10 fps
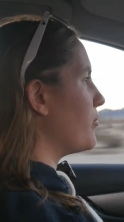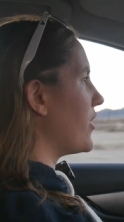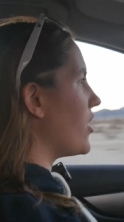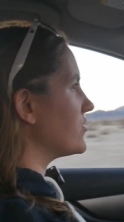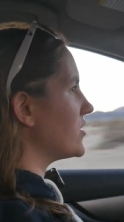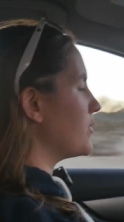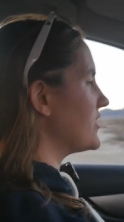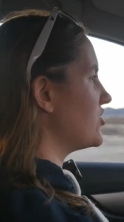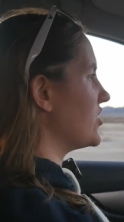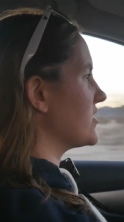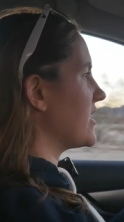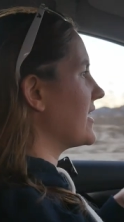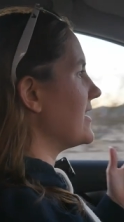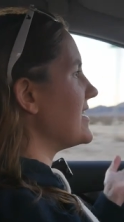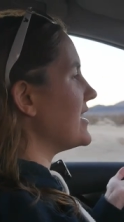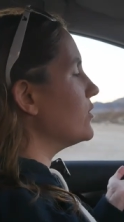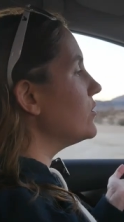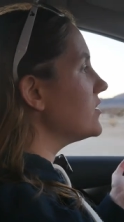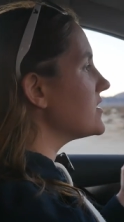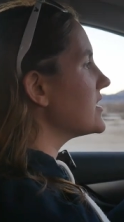but also it's just like a
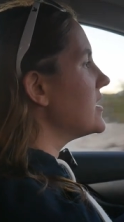yield.